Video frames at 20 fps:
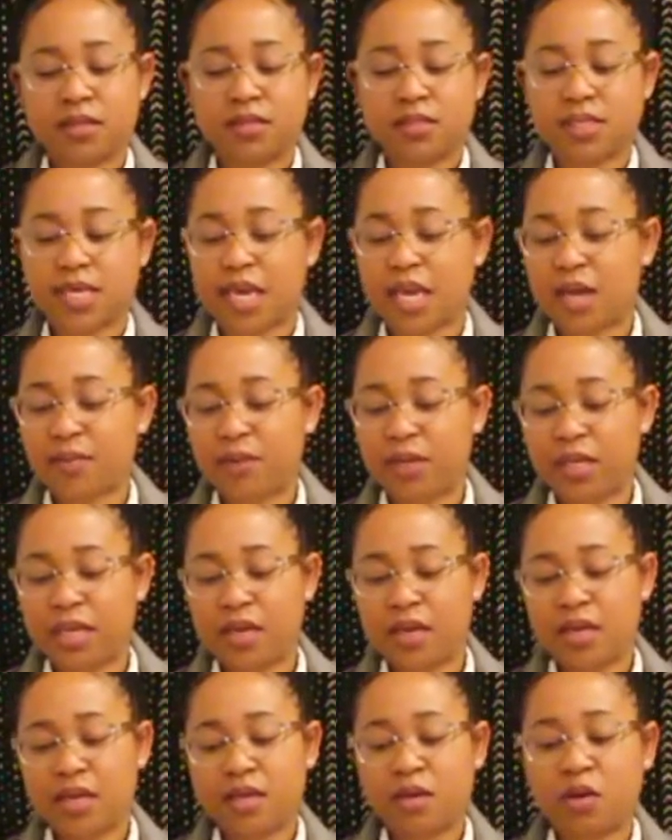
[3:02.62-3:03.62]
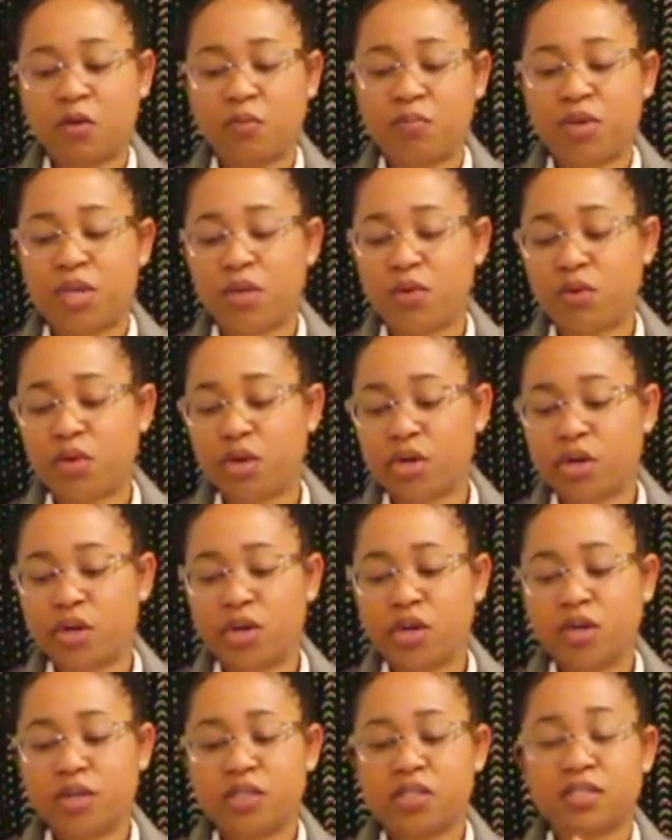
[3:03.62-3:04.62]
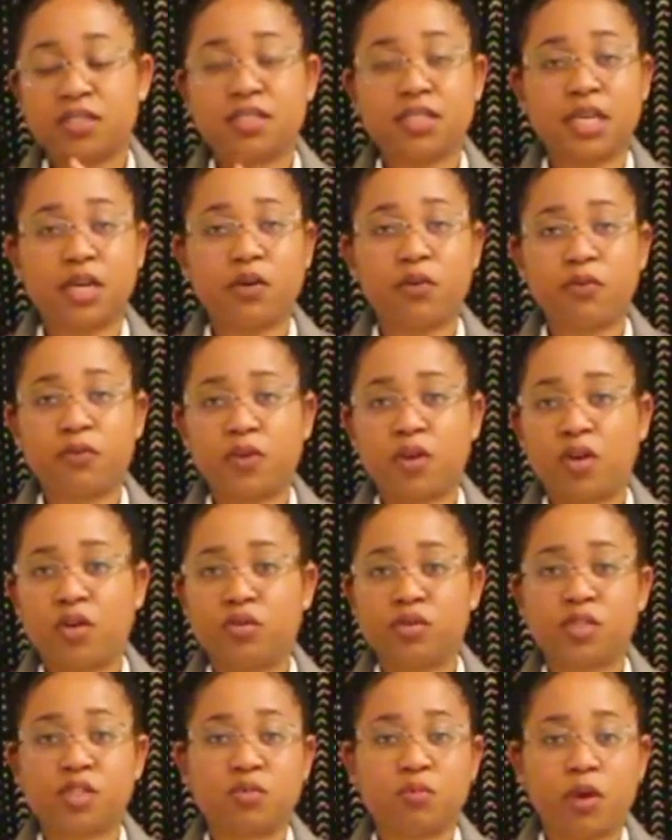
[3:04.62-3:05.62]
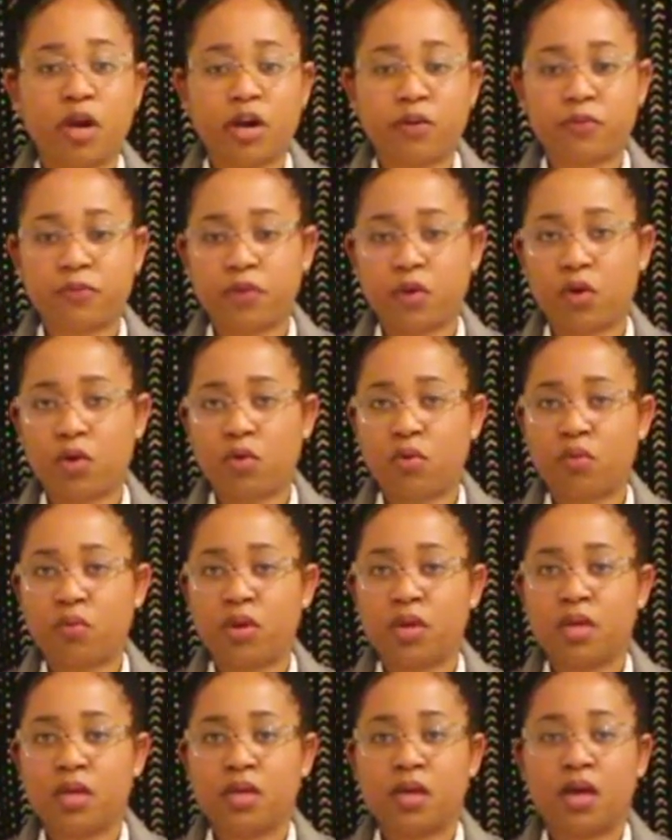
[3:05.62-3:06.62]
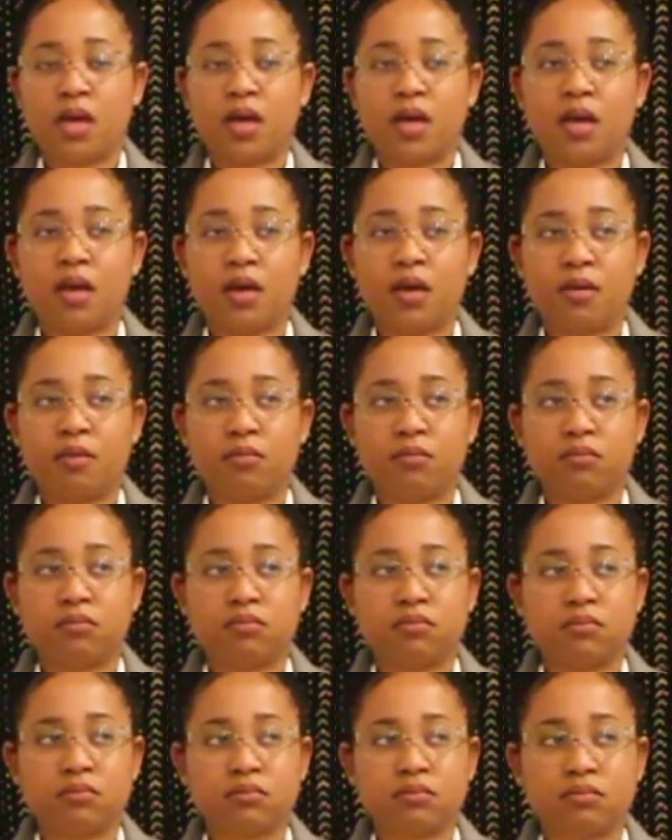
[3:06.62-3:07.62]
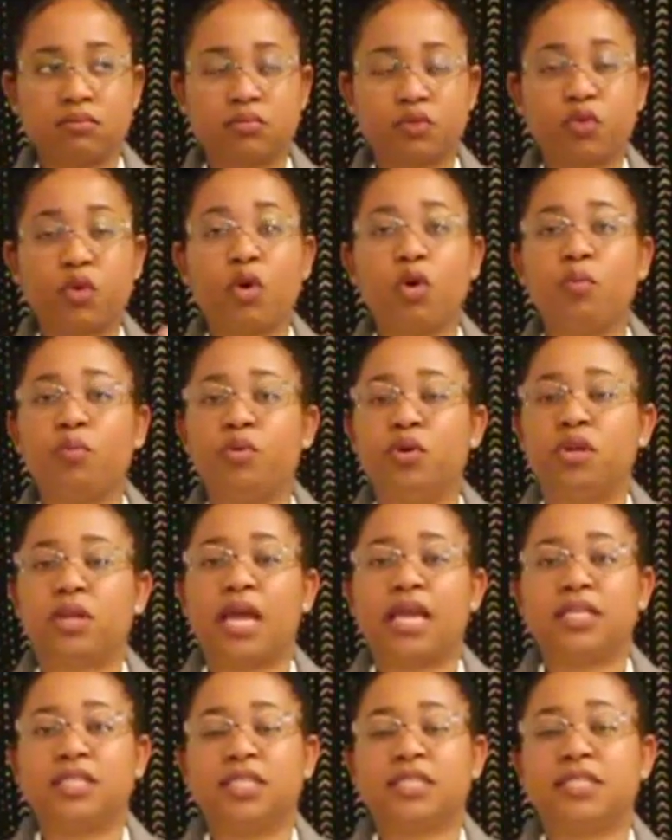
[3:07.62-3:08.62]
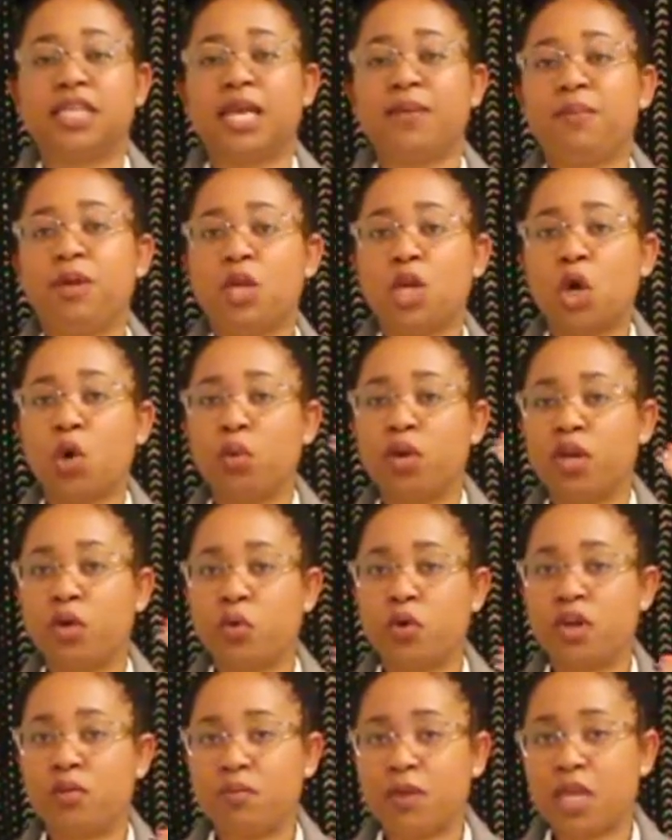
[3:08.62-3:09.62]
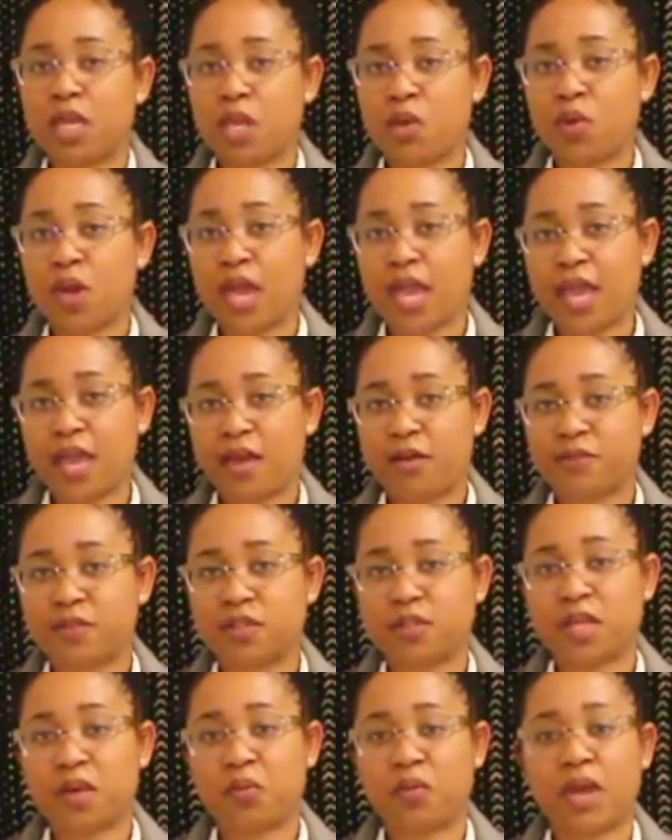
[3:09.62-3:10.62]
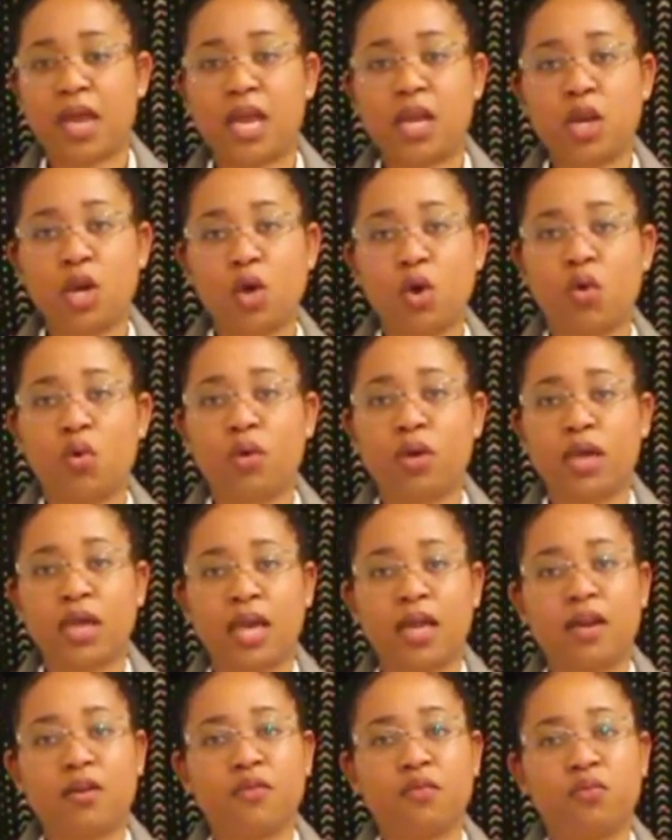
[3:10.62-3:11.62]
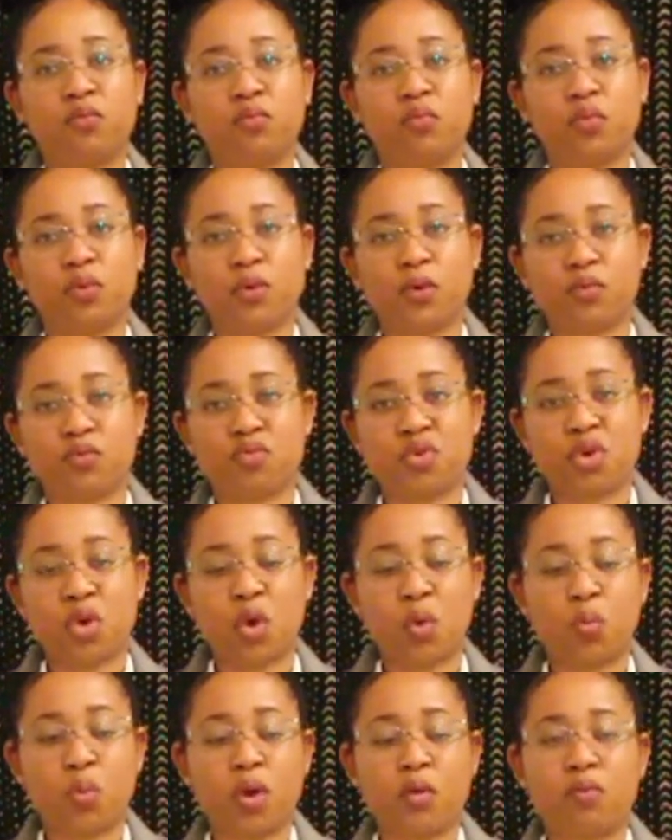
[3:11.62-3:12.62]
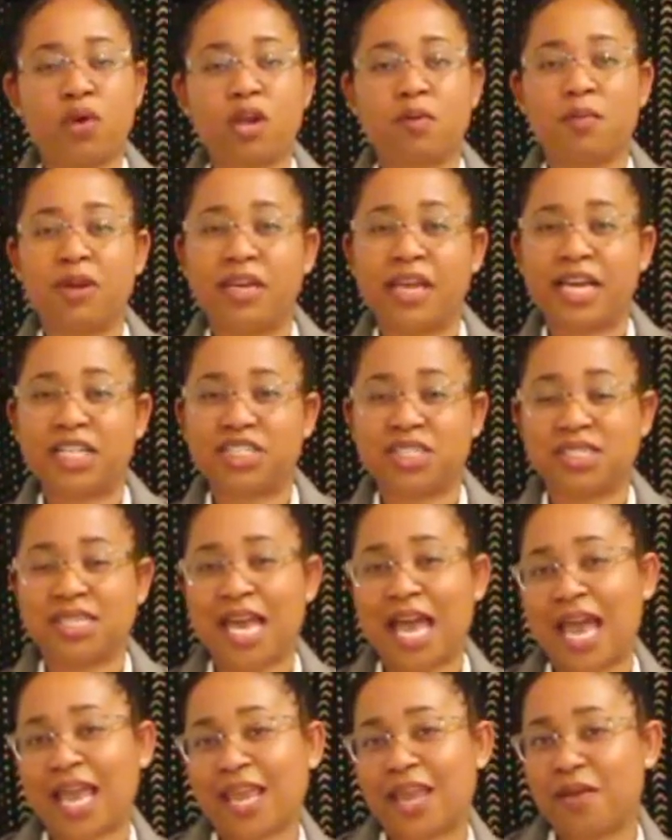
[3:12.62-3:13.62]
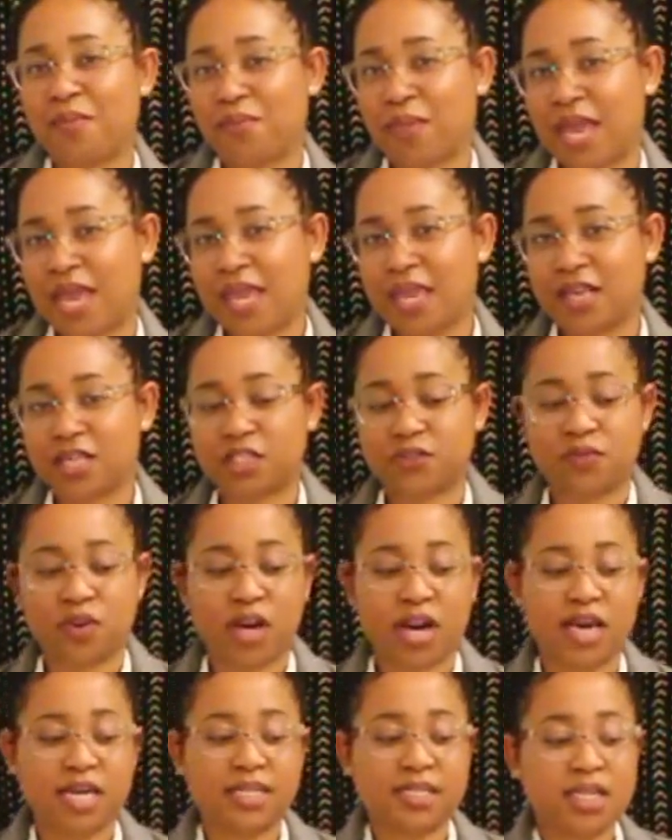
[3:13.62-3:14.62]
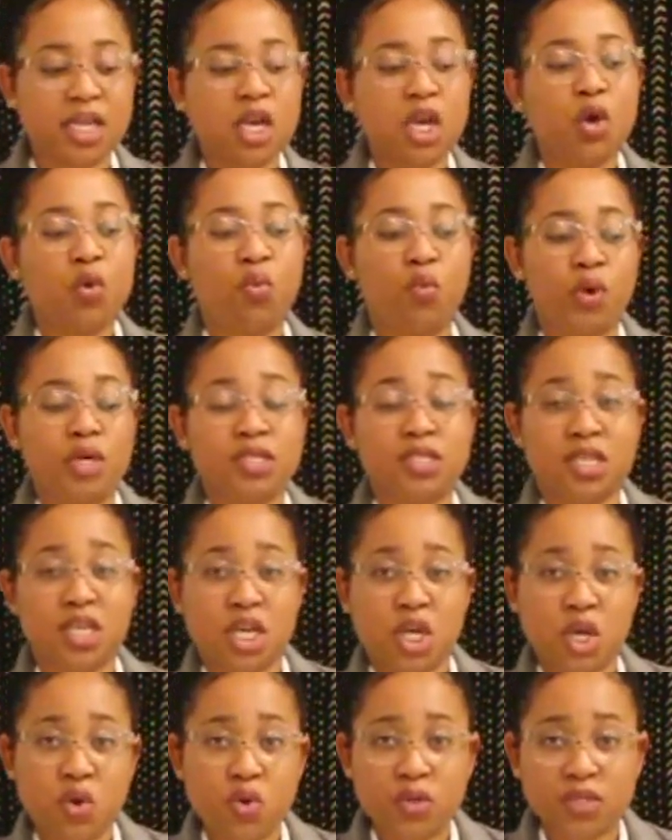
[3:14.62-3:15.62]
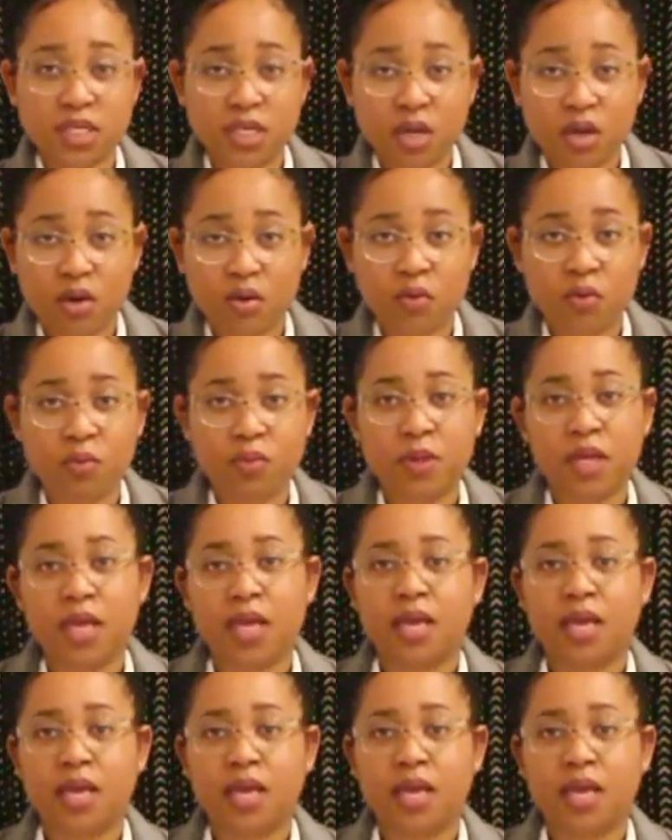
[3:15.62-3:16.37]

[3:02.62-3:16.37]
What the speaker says: tablet, computer, cell phone, smartphone, Chromebook. Just let me know what equipment you have. So that way I know kind of, what recommendations I can make as far as what to use at home